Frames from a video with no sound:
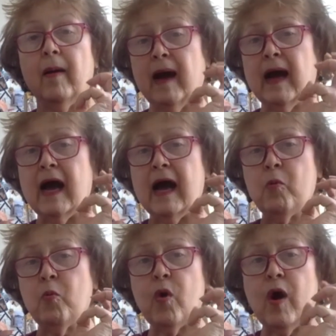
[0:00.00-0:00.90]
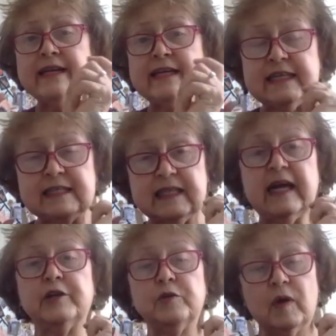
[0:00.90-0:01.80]
what it is
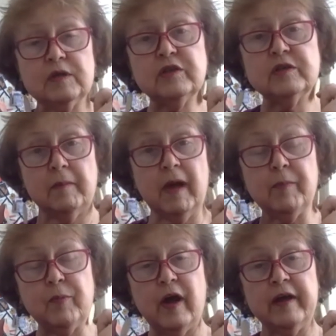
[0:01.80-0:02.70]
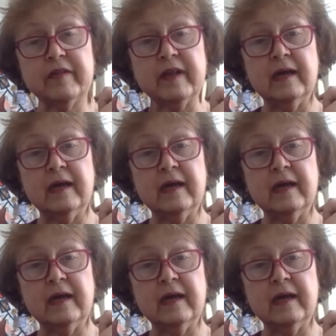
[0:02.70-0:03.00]
that you want to come up with.